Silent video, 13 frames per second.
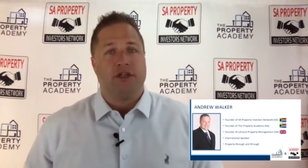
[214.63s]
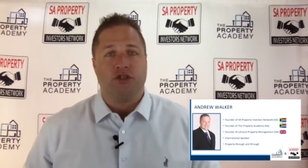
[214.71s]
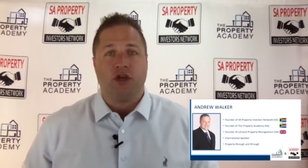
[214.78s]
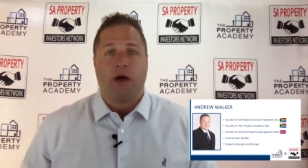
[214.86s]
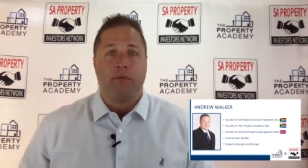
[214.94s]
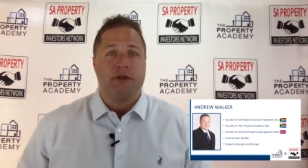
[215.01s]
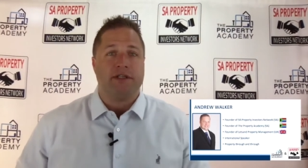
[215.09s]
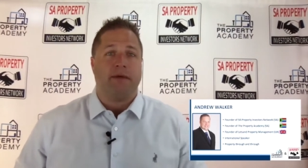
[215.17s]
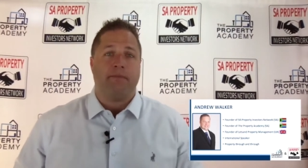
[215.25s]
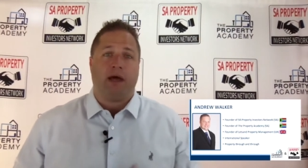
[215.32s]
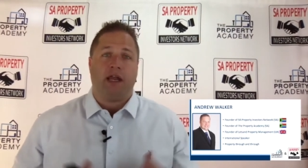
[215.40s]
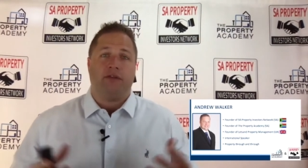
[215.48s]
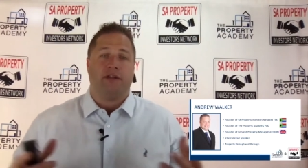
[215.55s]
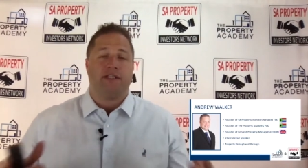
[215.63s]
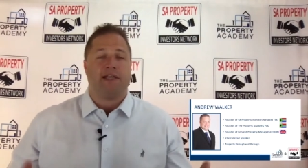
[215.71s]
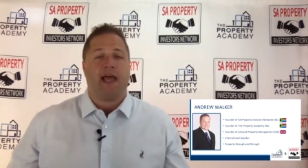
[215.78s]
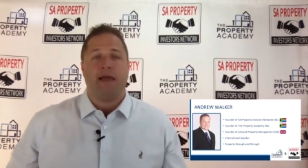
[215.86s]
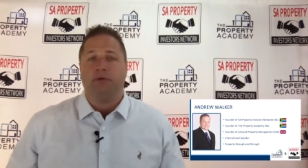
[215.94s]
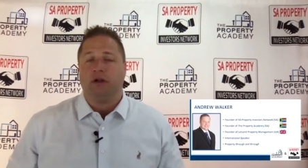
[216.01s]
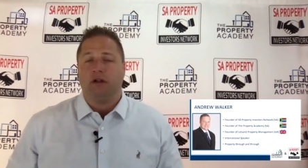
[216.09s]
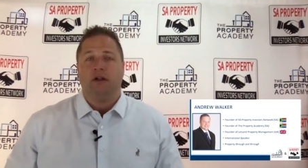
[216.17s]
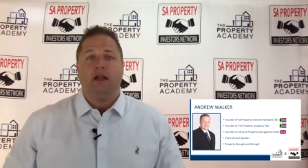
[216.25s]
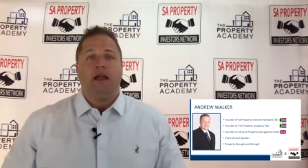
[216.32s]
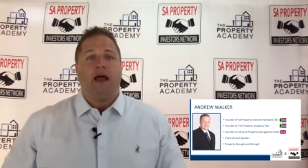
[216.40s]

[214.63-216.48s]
So I put some money on the table.